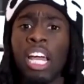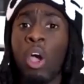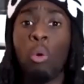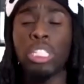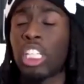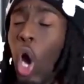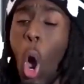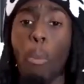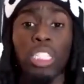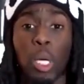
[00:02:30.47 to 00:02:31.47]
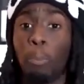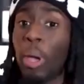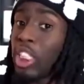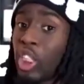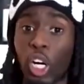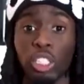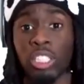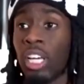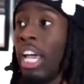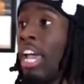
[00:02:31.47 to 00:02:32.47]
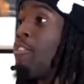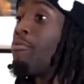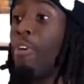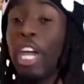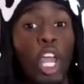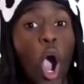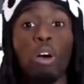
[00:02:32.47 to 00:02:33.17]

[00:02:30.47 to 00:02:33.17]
We took a whole bunch of pictures, videos.